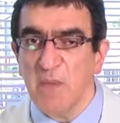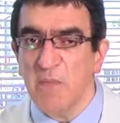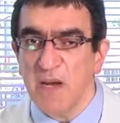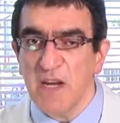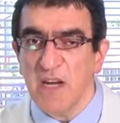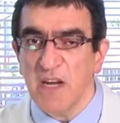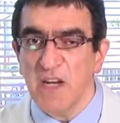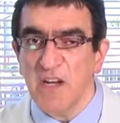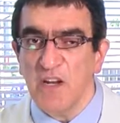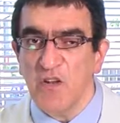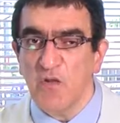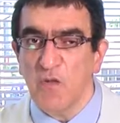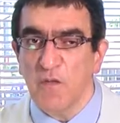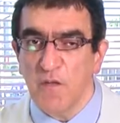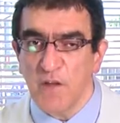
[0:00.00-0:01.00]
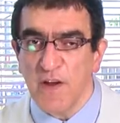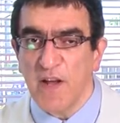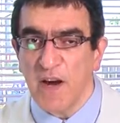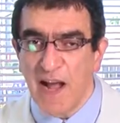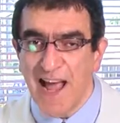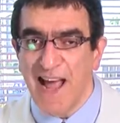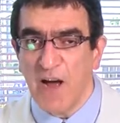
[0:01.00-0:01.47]
be needed to
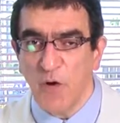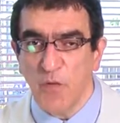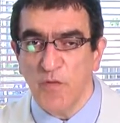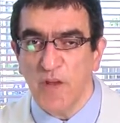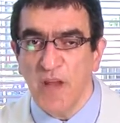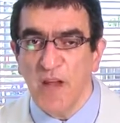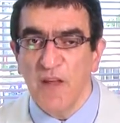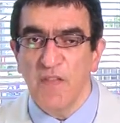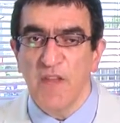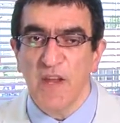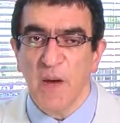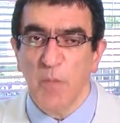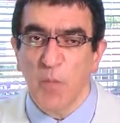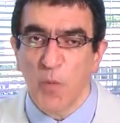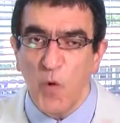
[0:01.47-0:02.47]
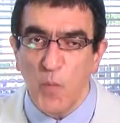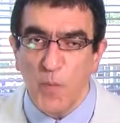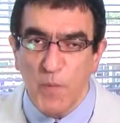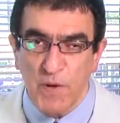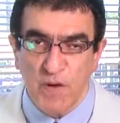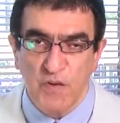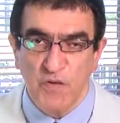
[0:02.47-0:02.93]
figure out the
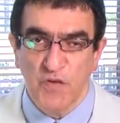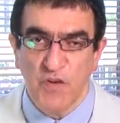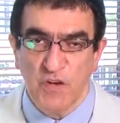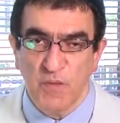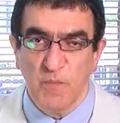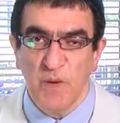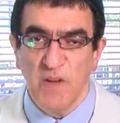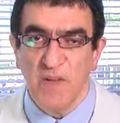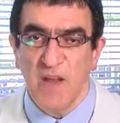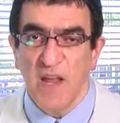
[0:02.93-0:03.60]
appropriate treatment